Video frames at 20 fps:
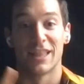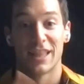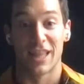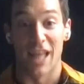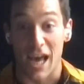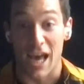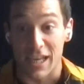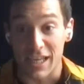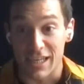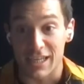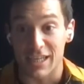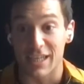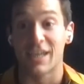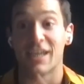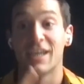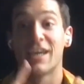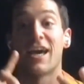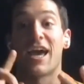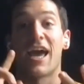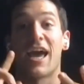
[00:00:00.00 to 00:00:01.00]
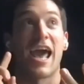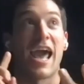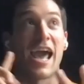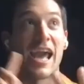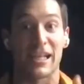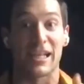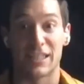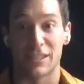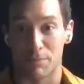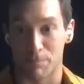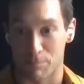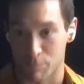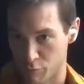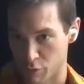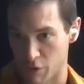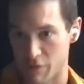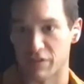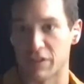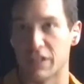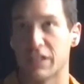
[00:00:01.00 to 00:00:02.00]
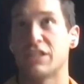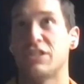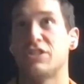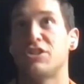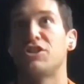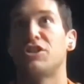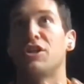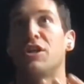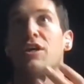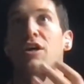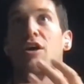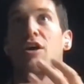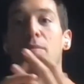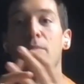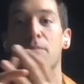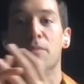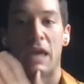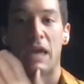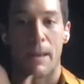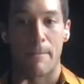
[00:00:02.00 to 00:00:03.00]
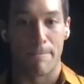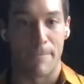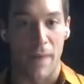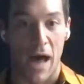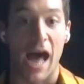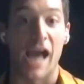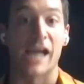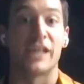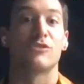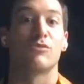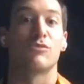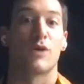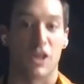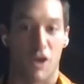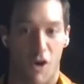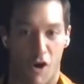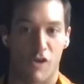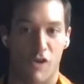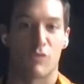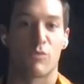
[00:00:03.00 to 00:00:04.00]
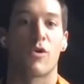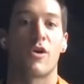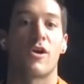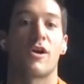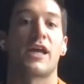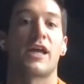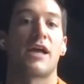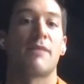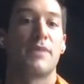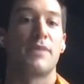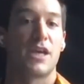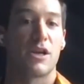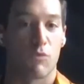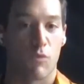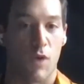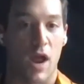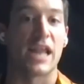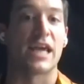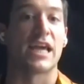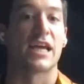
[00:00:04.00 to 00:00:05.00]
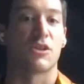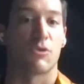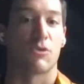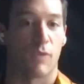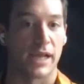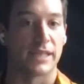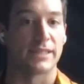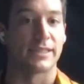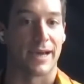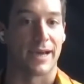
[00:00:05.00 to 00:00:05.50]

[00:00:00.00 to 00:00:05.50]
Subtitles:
luck and privilege combined with hard work and being ready at the right